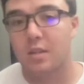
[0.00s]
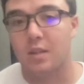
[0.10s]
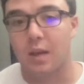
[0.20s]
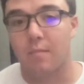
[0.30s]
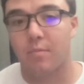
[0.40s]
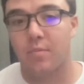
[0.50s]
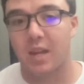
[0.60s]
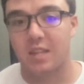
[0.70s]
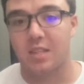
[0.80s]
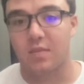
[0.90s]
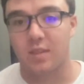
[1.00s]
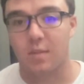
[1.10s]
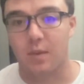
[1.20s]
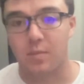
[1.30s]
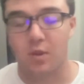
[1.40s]
Yeah. That is definitely
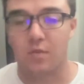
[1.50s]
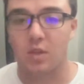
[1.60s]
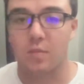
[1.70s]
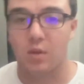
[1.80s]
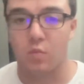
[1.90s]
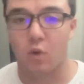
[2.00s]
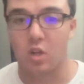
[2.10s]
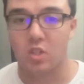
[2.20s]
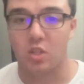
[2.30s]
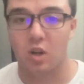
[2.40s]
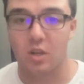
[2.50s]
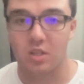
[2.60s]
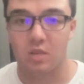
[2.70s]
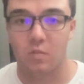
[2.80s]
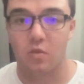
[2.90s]
something I'm definitely going to be watching a lot in
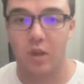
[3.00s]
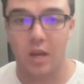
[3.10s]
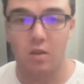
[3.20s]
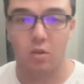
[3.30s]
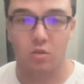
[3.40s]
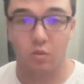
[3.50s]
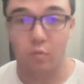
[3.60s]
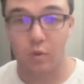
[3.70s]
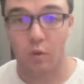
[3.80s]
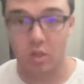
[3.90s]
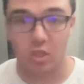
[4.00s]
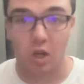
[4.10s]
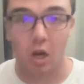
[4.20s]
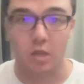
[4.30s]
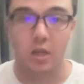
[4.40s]
December. That and also rewatching
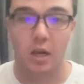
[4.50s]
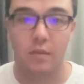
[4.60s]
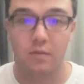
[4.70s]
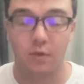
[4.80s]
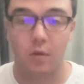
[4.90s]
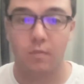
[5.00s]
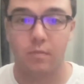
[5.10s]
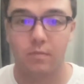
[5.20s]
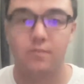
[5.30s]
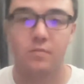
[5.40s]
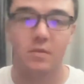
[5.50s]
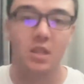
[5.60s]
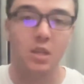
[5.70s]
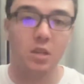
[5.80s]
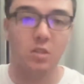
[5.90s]
Hawkeye for,
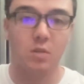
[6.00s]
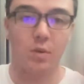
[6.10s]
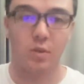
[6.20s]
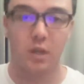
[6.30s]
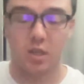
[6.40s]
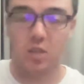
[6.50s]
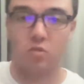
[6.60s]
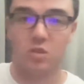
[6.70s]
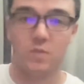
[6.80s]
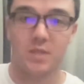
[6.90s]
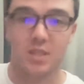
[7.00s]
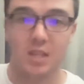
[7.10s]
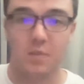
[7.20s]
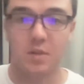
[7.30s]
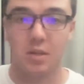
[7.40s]
because they're both like in Christmas
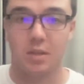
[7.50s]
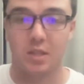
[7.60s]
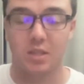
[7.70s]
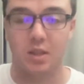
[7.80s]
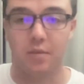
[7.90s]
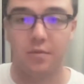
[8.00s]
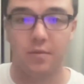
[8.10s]
theme and all that stuff.